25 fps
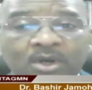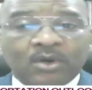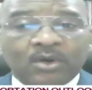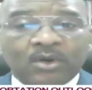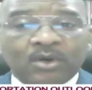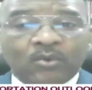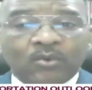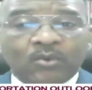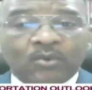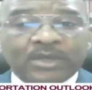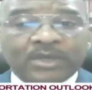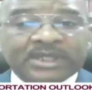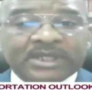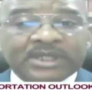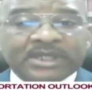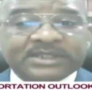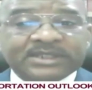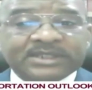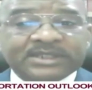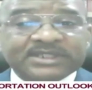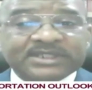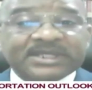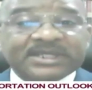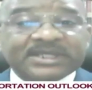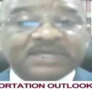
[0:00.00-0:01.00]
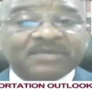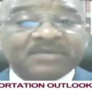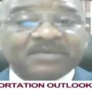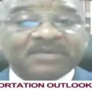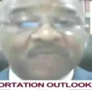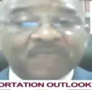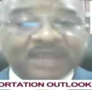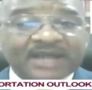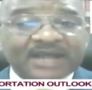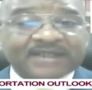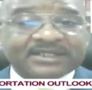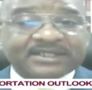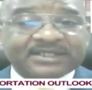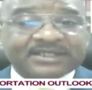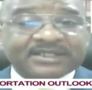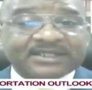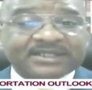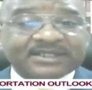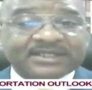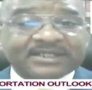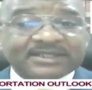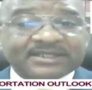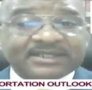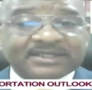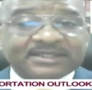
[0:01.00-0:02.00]
we see the
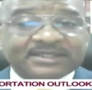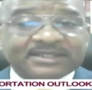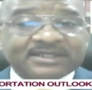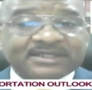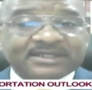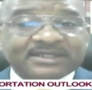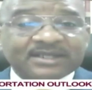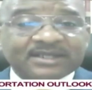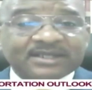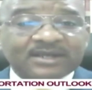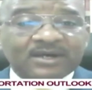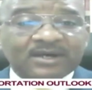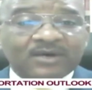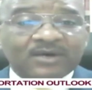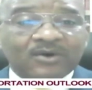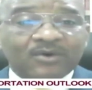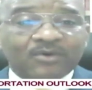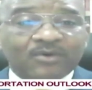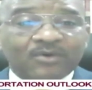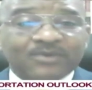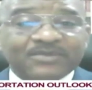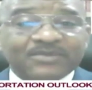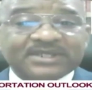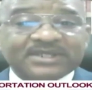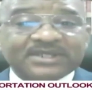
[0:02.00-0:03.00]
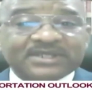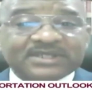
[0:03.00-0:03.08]
emergence of this